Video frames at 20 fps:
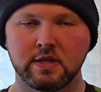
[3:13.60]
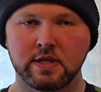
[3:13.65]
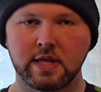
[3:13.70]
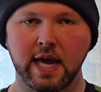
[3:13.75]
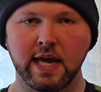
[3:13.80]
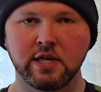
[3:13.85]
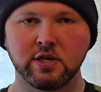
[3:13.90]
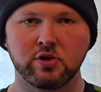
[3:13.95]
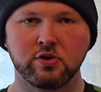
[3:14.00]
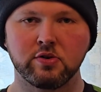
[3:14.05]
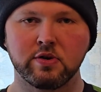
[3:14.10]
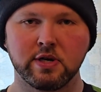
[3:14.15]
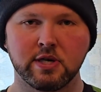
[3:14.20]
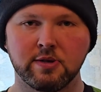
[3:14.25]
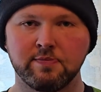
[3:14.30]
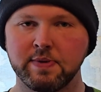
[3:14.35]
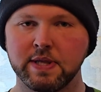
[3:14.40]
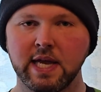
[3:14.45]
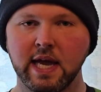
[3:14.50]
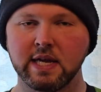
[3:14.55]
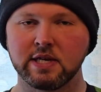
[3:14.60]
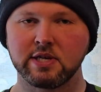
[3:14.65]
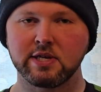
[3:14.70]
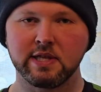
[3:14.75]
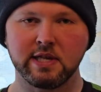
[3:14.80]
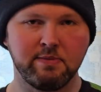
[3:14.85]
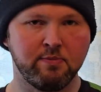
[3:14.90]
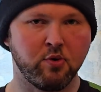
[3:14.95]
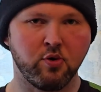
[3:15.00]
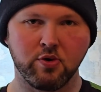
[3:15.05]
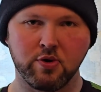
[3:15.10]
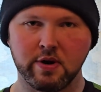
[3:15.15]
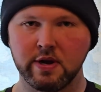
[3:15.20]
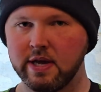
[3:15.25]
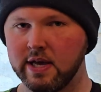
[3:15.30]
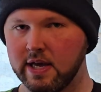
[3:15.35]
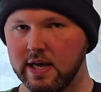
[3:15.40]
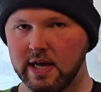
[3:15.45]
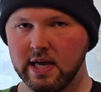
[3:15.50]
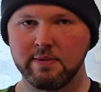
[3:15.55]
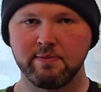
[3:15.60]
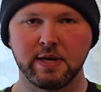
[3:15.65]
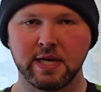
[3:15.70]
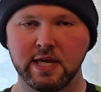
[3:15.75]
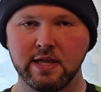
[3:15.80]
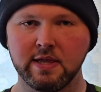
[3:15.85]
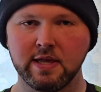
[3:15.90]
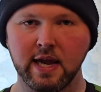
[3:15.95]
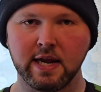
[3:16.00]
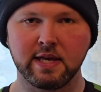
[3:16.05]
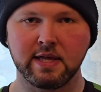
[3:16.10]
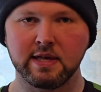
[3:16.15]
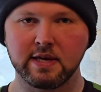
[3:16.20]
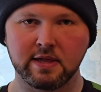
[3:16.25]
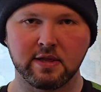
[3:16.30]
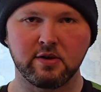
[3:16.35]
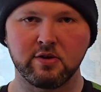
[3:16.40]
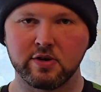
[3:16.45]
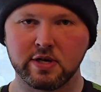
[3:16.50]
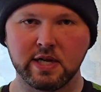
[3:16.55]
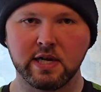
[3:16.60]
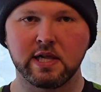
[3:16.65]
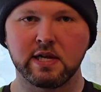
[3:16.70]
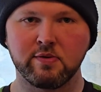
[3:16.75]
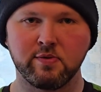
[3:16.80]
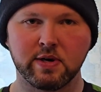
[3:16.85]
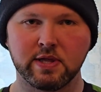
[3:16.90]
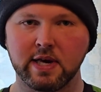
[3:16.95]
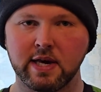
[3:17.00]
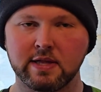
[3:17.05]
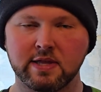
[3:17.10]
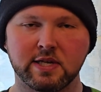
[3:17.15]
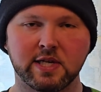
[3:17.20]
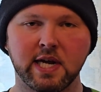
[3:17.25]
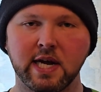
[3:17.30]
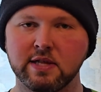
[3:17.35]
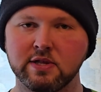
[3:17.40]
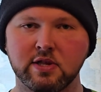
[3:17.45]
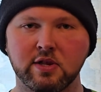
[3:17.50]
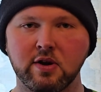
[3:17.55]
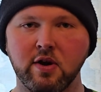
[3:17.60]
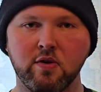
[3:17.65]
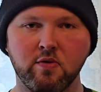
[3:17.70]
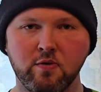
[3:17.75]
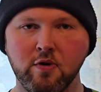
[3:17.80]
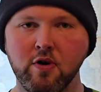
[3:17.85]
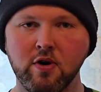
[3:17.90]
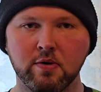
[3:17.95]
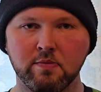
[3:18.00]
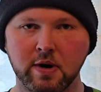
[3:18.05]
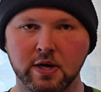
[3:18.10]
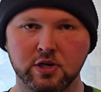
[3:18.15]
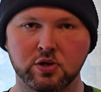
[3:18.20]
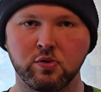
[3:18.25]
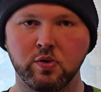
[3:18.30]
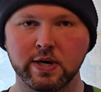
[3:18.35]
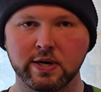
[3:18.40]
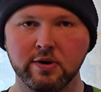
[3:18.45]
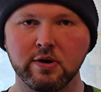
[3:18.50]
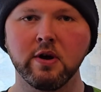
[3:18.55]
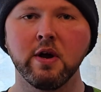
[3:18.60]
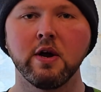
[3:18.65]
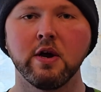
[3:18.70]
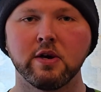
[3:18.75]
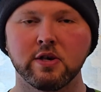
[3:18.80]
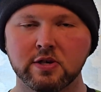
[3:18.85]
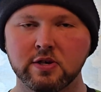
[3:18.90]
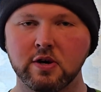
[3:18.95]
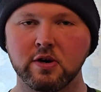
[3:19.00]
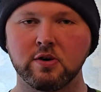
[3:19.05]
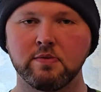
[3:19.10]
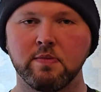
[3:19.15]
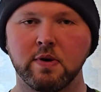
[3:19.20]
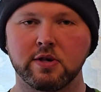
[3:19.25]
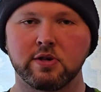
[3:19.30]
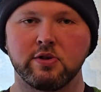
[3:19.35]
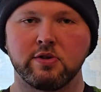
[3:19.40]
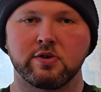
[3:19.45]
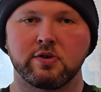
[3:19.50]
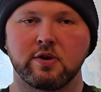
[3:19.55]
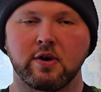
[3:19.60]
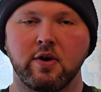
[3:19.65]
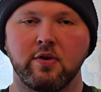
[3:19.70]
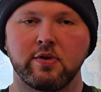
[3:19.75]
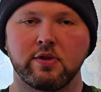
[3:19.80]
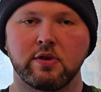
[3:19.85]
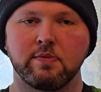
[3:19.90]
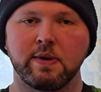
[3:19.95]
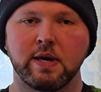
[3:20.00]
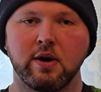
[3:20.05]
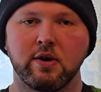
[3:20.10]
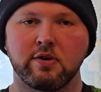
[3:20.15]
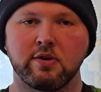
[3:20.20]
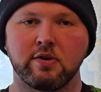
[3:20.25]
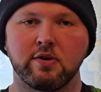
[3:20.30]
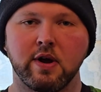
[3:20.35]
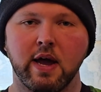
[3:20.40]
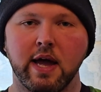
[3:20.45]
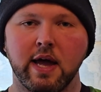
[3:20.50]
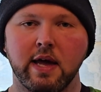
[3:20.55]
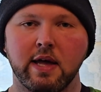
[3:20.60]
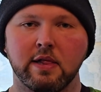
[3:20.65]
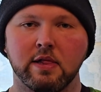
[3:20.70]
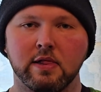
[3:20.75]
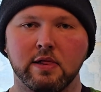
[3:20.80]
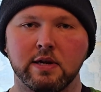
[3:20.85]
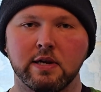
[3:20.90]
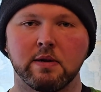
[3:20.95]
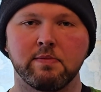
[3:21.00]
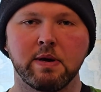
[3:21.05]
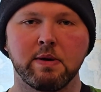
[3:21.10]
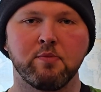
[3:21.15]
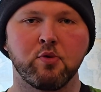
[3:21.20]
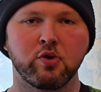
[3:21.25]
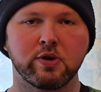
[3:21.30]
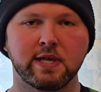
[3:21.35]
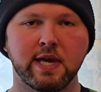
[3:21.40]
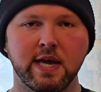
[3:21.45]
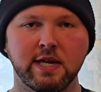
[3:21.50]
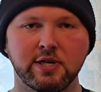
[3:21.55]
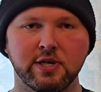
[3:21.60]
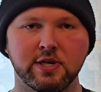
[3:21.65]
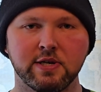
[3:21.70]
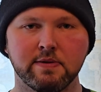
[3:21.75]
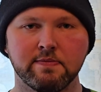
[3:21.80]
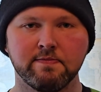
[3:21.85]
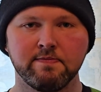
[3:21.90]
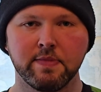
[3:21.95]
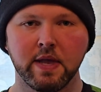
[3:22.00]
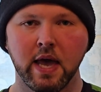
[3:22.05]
danger is potentially more imminent. Anything that you're dealing with has a chance to go wrong much quicker, so muscles are going to be under a little bit more tension,